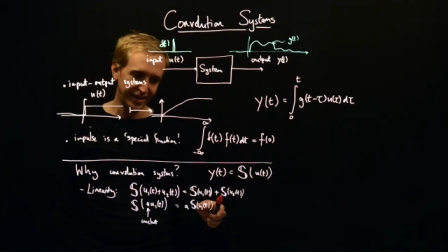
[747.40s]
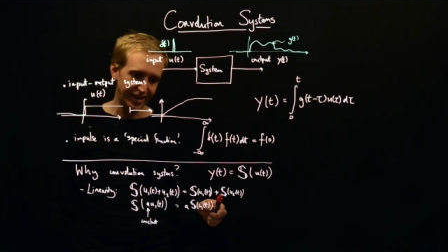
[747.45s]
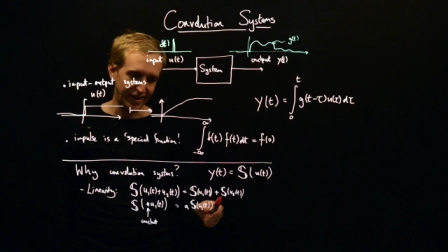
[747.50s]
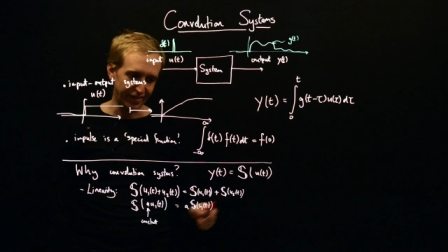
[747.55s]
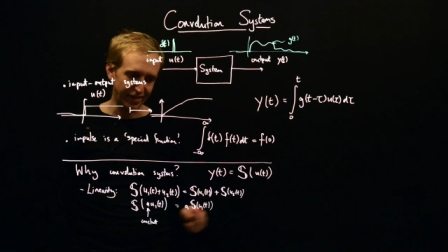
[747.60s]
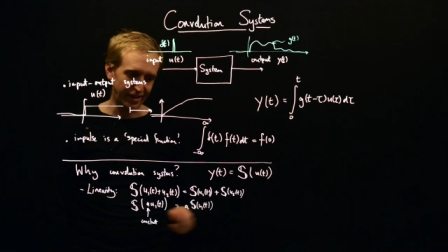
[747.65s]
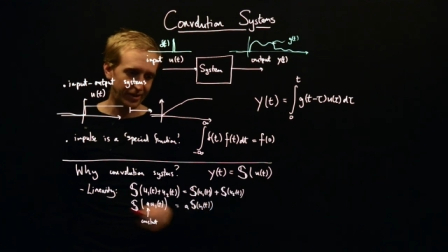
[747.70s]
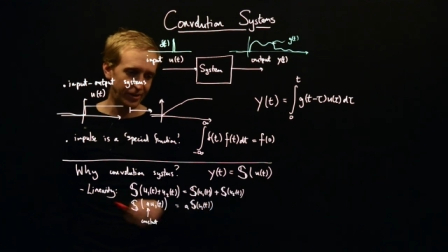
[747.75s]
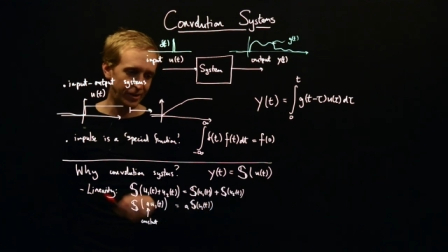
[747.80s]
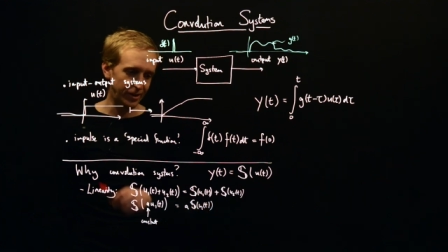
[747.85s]
yeah,
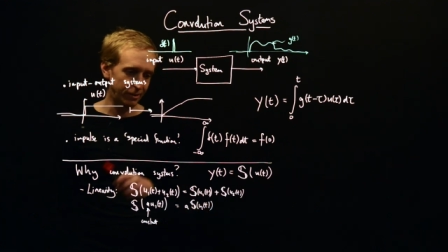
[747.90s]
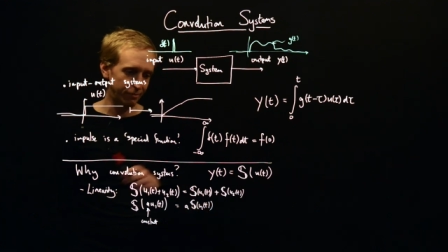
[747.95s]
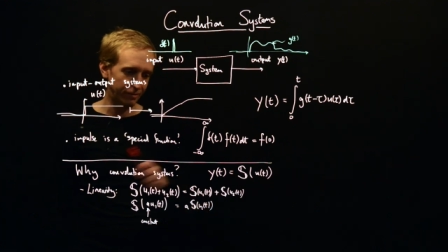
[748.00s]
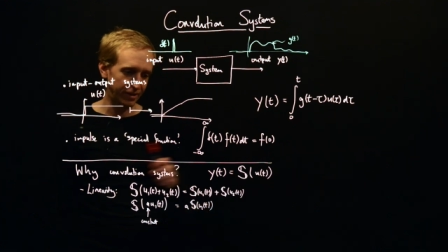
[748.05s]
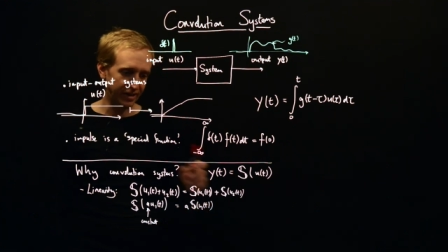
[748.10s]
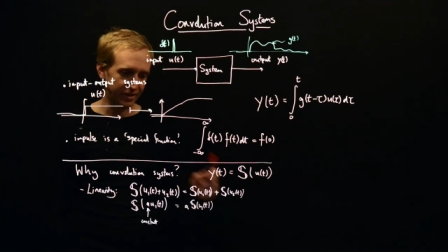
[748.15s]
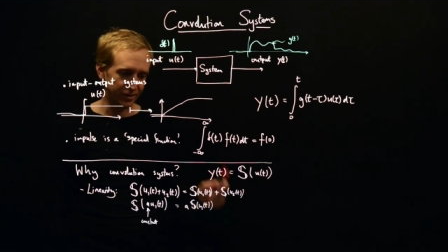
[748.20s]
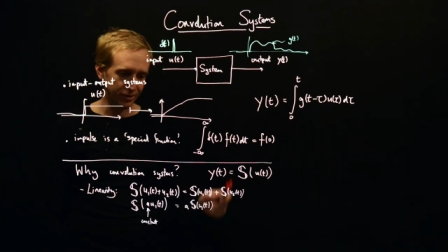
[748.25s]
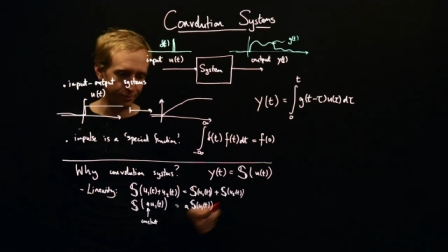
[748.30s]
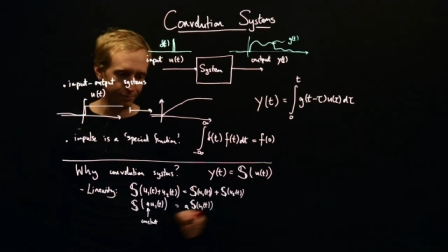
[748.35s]
that kind of
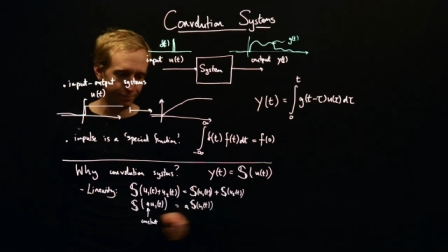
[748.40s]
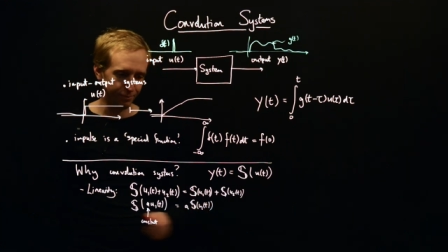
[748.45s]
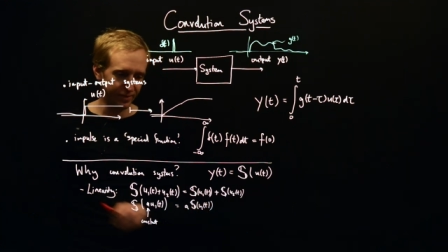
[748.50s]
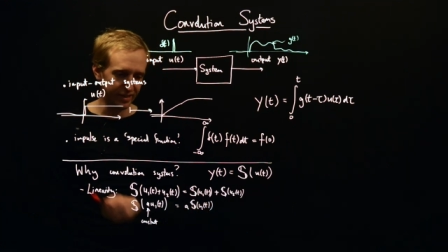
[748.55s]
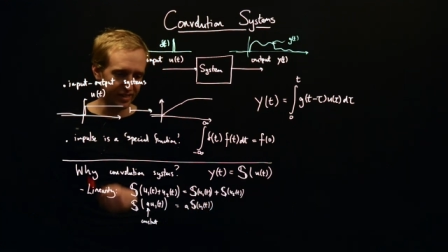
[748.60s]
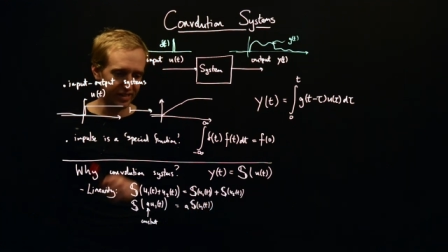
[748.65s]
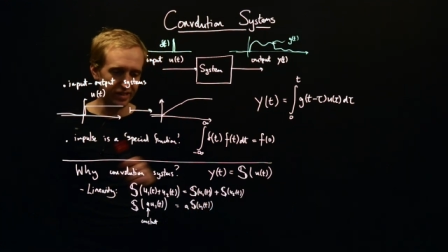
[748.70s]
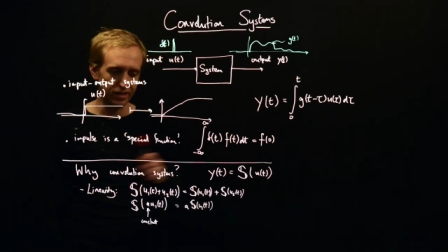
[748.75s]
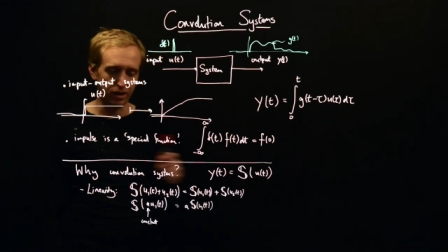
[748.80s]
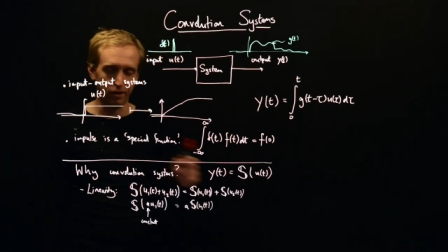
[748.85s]
thing. So
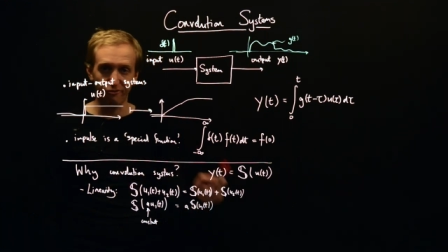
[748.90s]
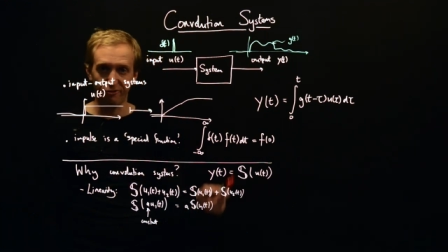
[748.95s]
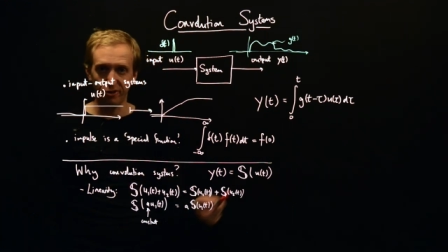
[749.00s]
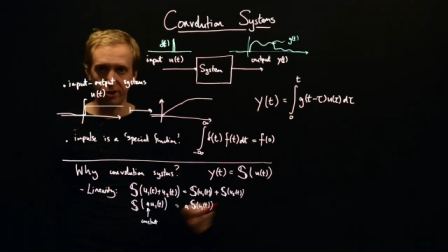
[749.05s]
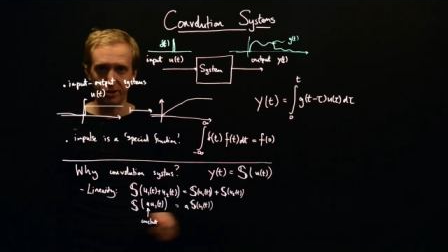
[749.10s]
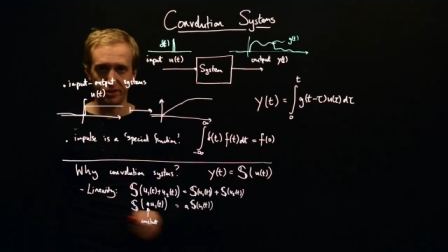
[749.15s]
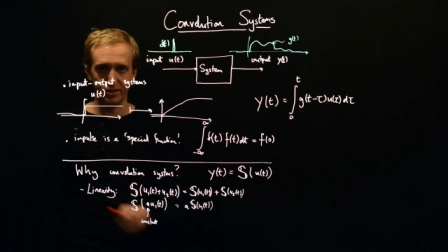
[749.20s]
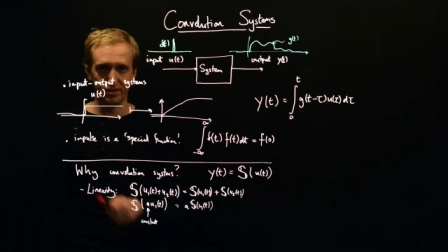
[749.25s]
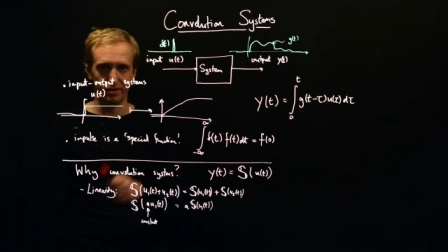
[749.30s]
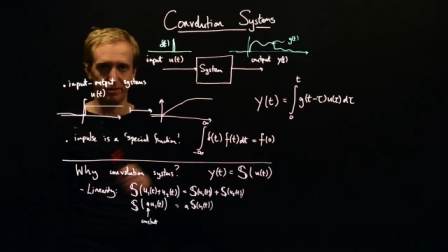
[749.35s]
this is our
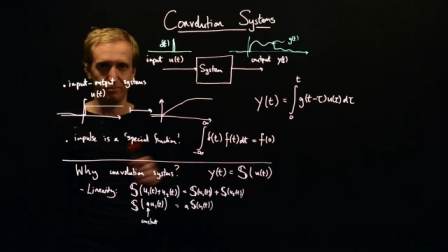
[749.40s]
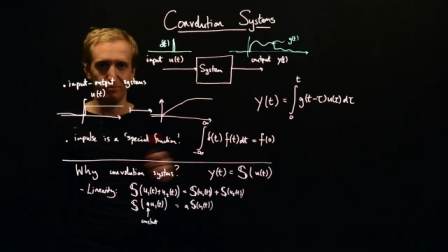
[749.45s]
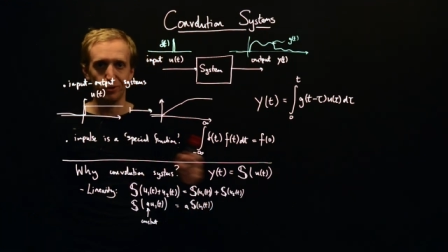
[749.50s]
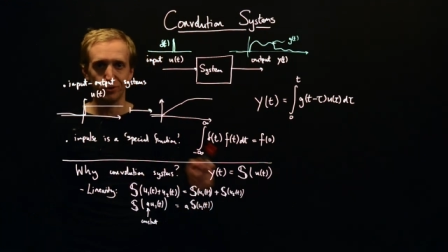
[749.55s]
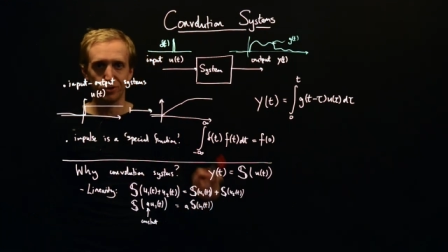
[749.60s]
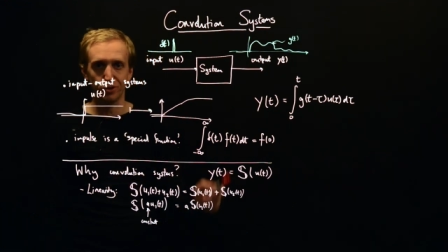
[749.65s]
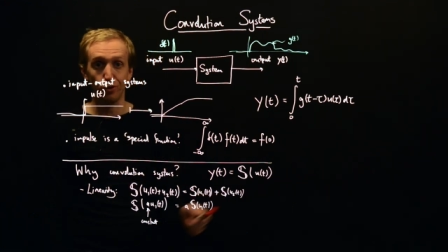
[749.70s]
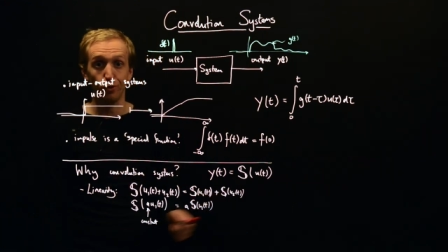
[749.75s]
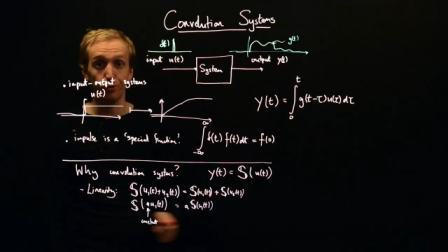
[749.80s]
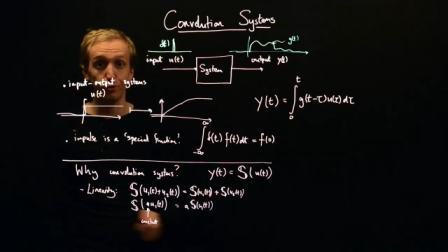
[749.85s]
first and
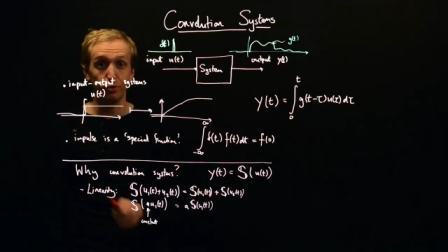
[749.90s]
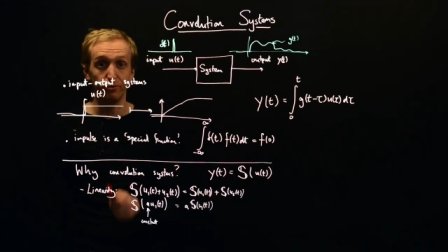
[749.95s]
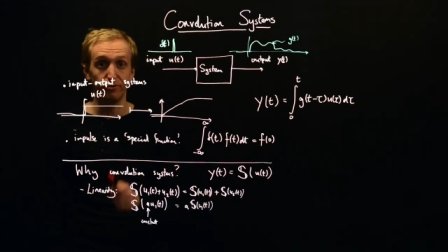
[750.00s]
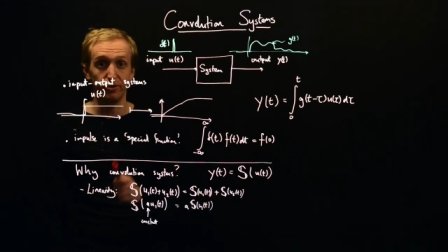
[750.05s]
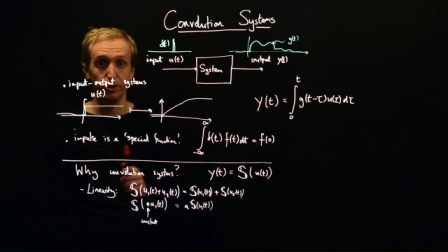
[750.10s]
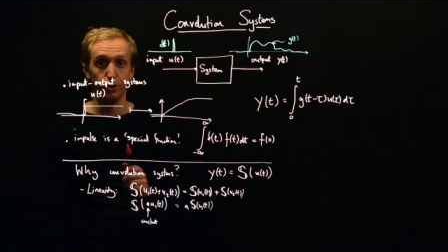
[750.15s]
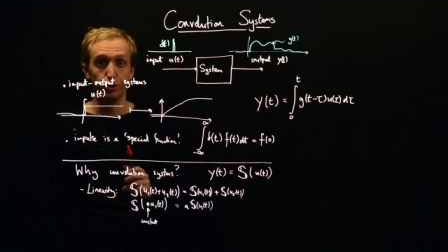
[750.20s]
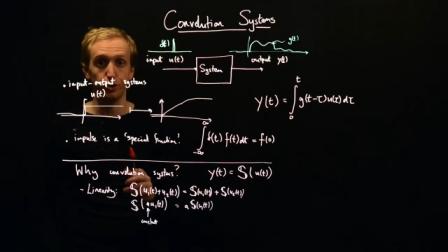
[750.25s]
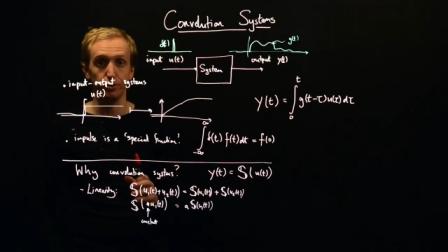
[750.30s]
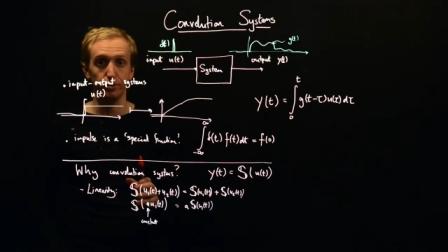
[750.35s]
most
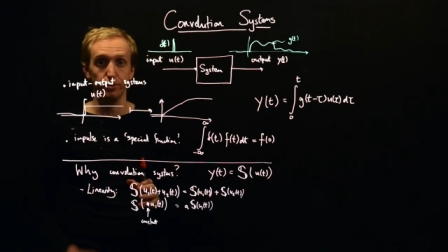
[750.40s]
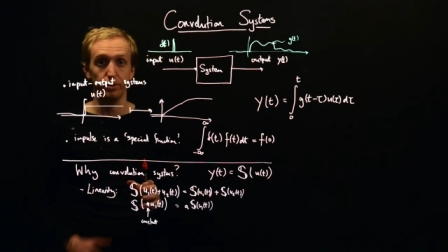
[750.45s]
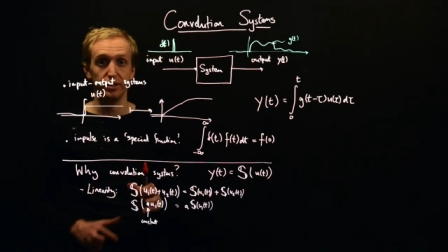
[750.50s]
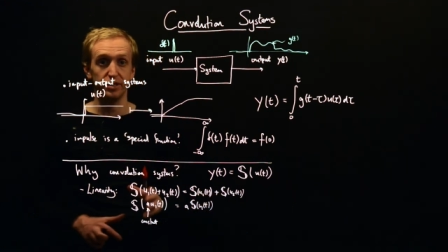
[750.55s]
controversial